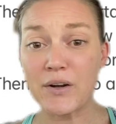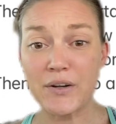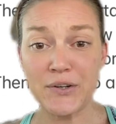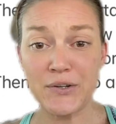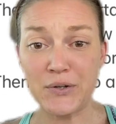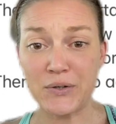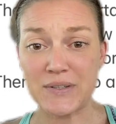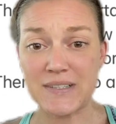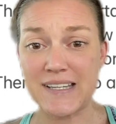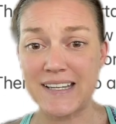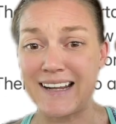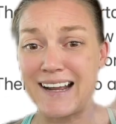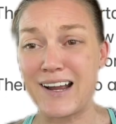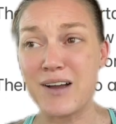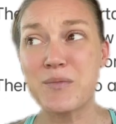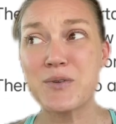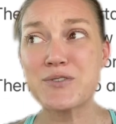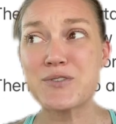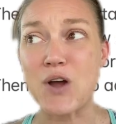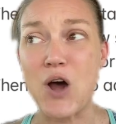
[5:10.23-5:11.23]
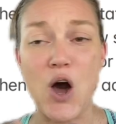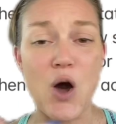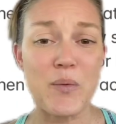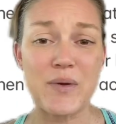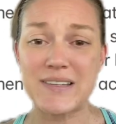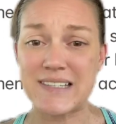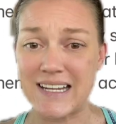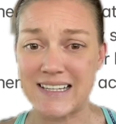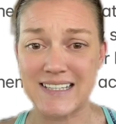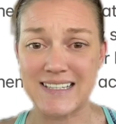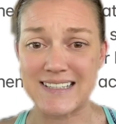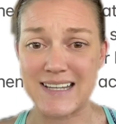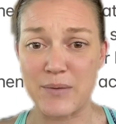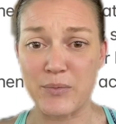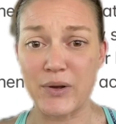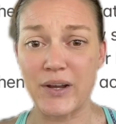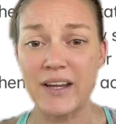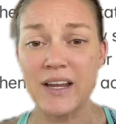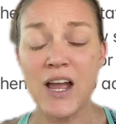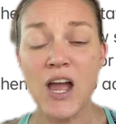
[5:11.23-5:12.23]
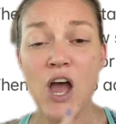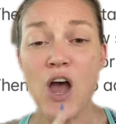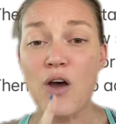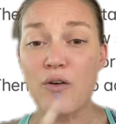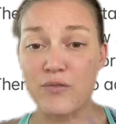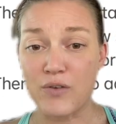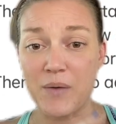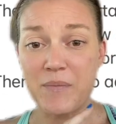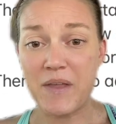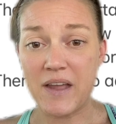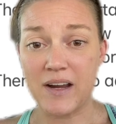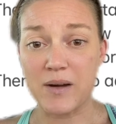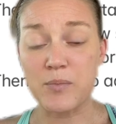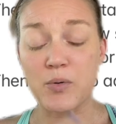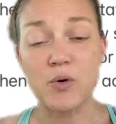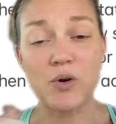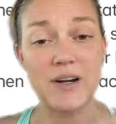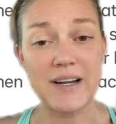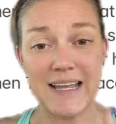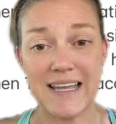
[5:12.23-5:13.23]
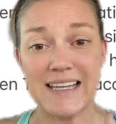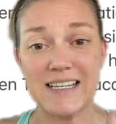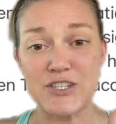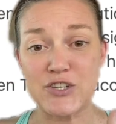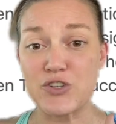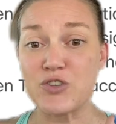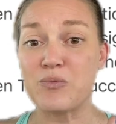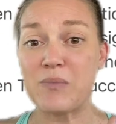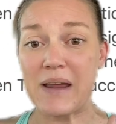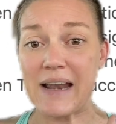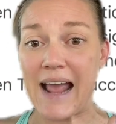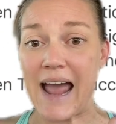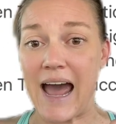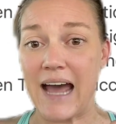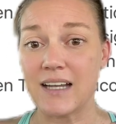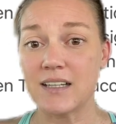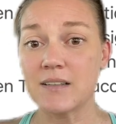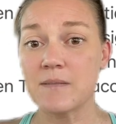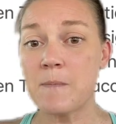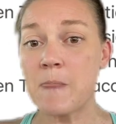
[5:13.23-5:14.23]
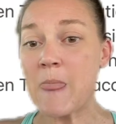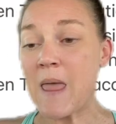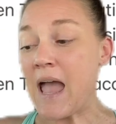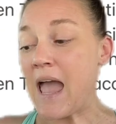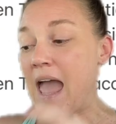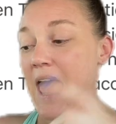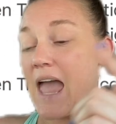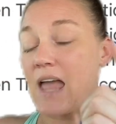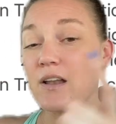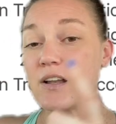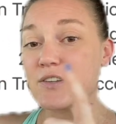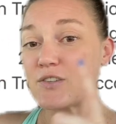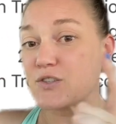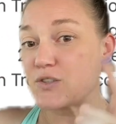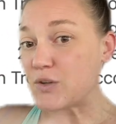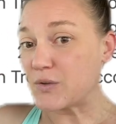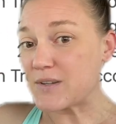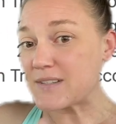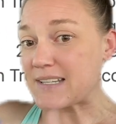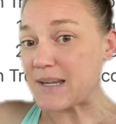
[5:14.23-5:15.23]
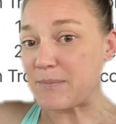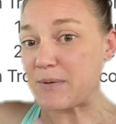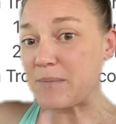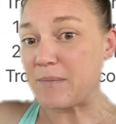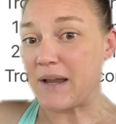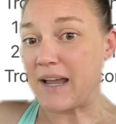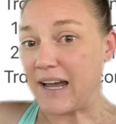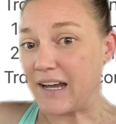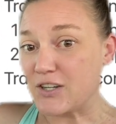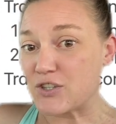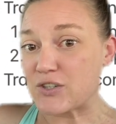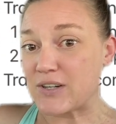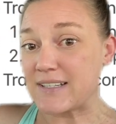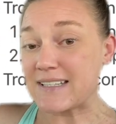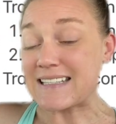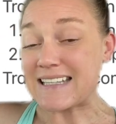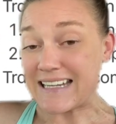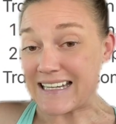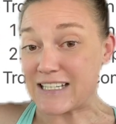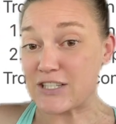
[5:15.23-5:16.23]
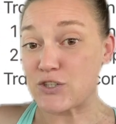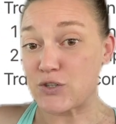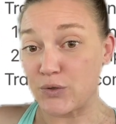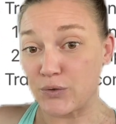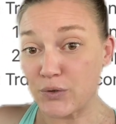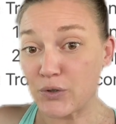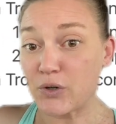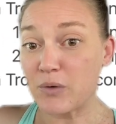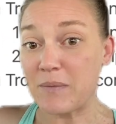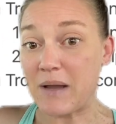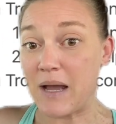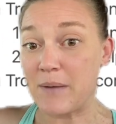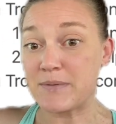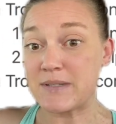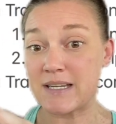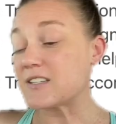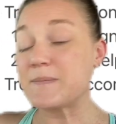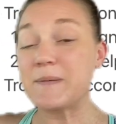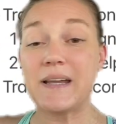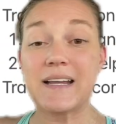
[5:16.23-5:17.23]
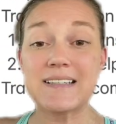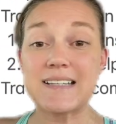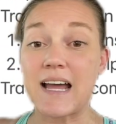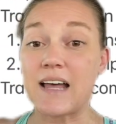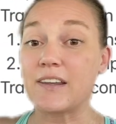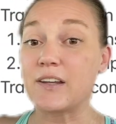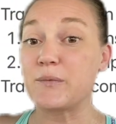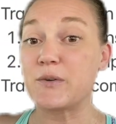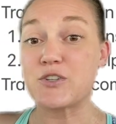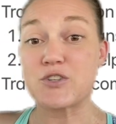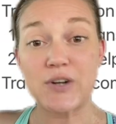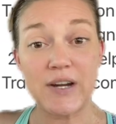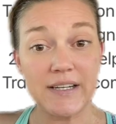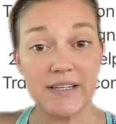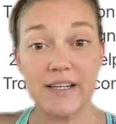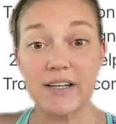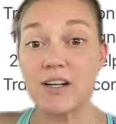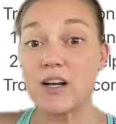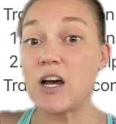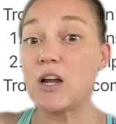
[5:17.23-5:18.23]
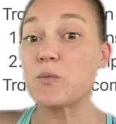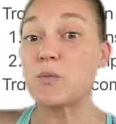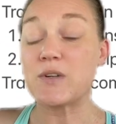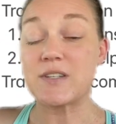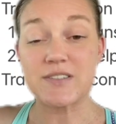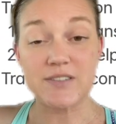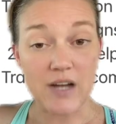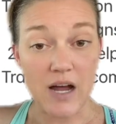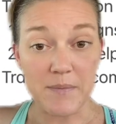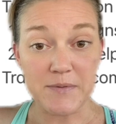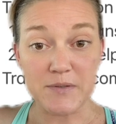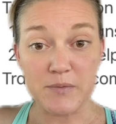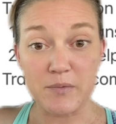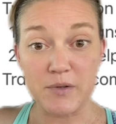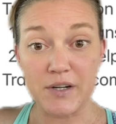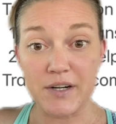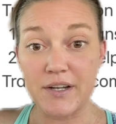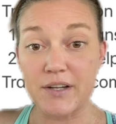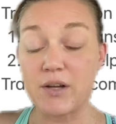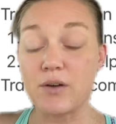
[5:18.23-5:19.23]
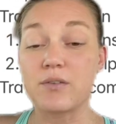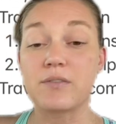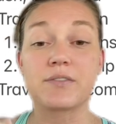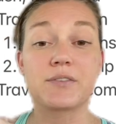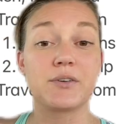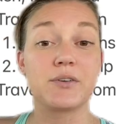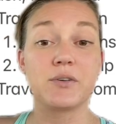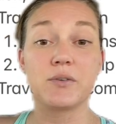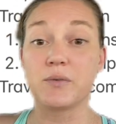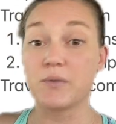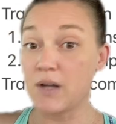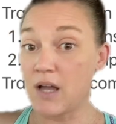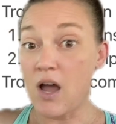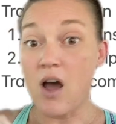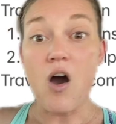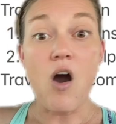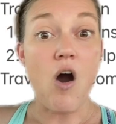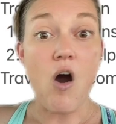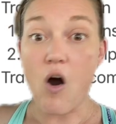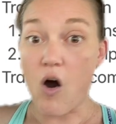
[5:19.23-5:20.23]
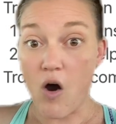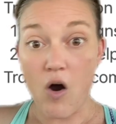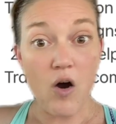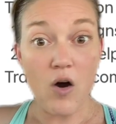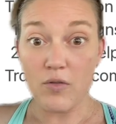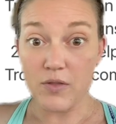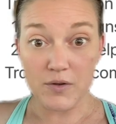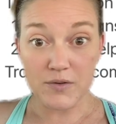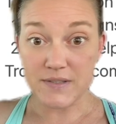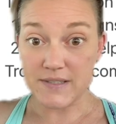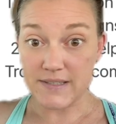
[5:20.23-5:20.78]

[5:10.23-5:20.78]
go to New York City, I almost always take the subway from the airport into Manhattan. And as soon as I put my address into Google Maps, it tells me exactly what train to get on, what stops we're gonna go through, all those